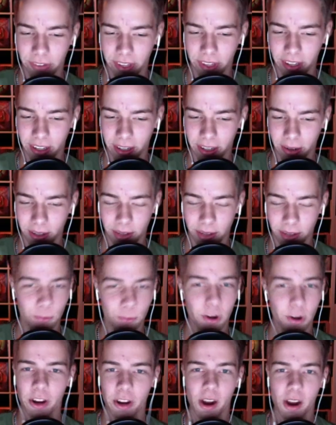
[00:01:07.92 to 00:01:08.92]

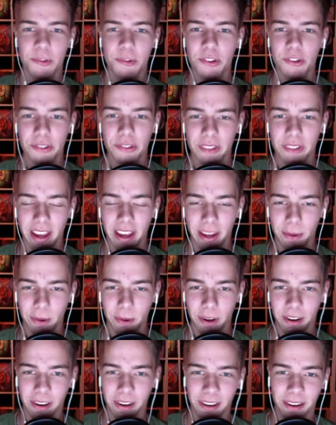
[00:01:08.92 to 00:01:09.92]
what are you up to today?
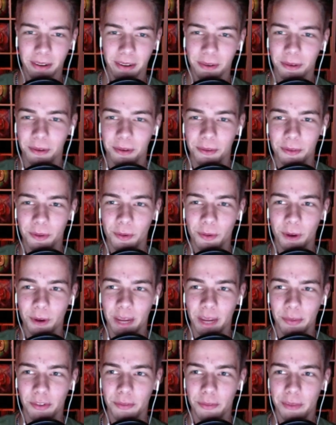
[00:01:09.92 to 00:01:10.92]
What
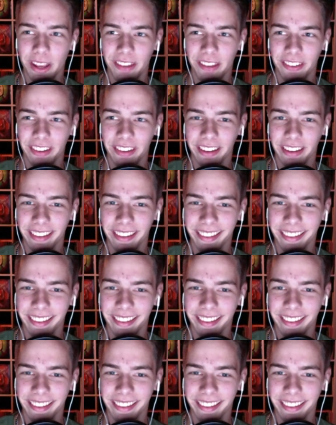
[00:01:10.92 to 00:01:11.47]
keeps you busy?